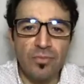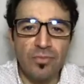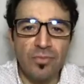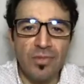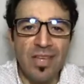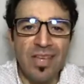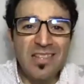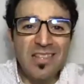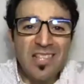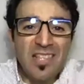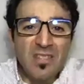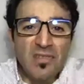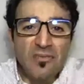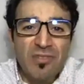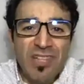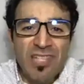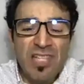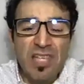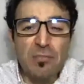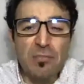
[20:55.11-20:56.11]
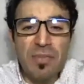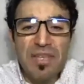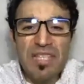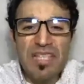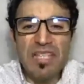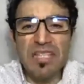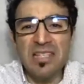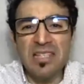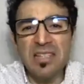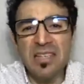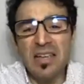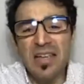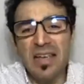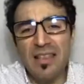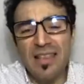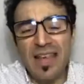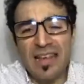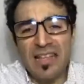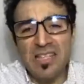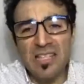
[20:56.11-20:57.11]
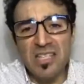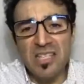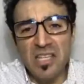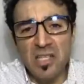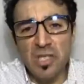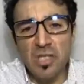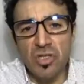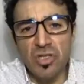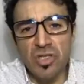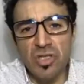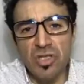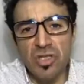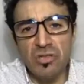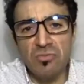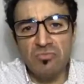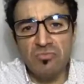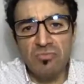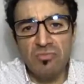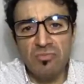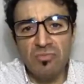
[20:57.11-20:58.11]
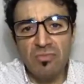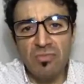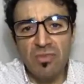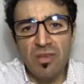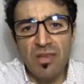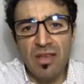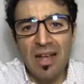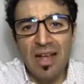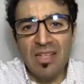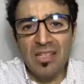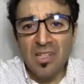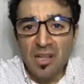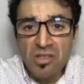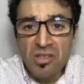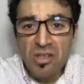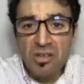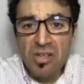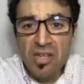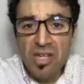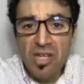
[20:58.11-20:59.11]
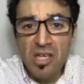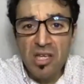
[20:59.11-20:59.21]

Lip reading: It is risky missing dialysis sessions. And certainly,